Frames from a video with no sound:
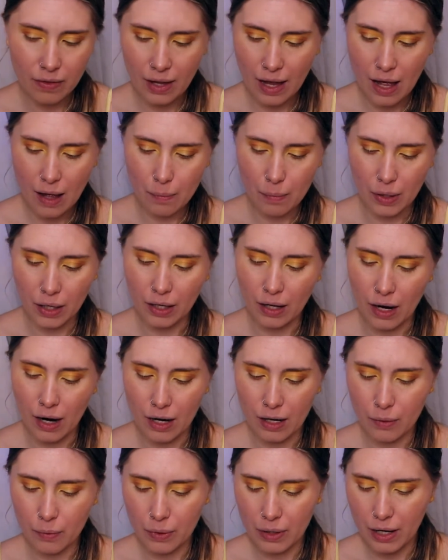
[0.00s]
that, but I kind
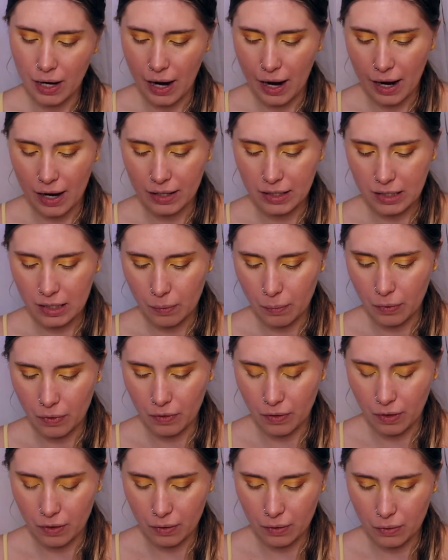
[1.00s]
of want to add some of
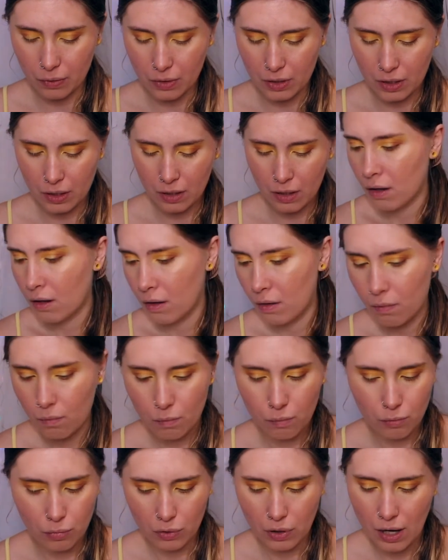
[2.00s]
those
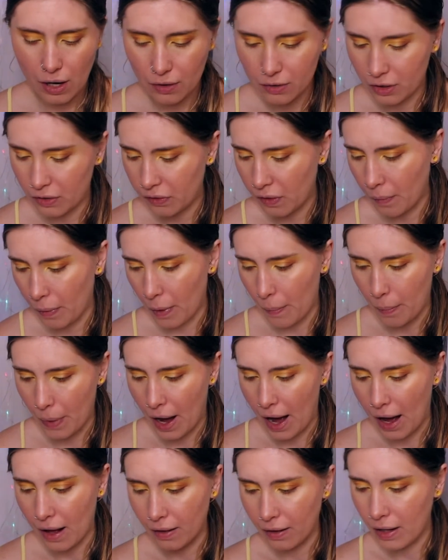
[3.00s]
browns from the
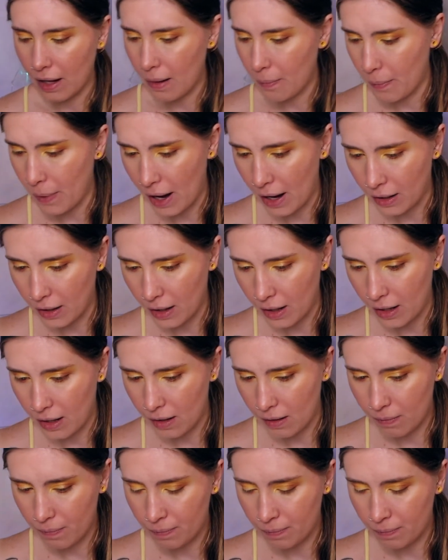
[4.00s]
palette back in.